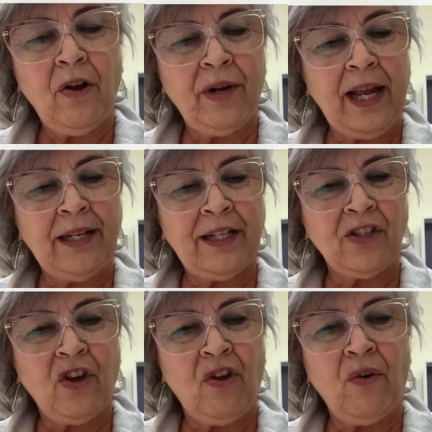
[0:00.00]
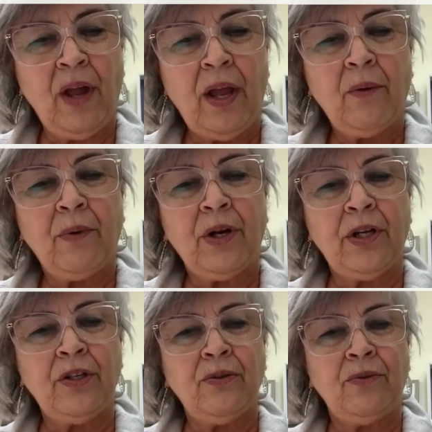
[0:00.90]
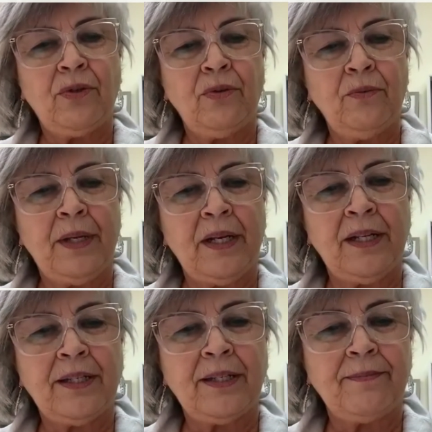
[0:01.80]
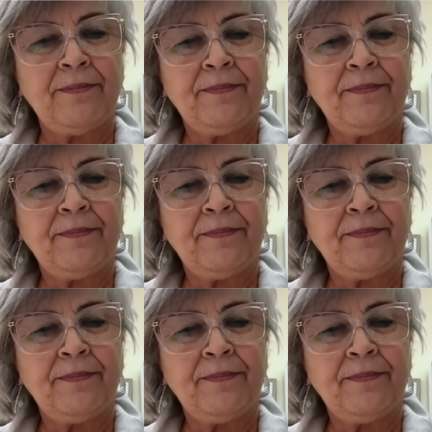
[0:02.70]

Okay, let's go. We're going to do 2 minutes.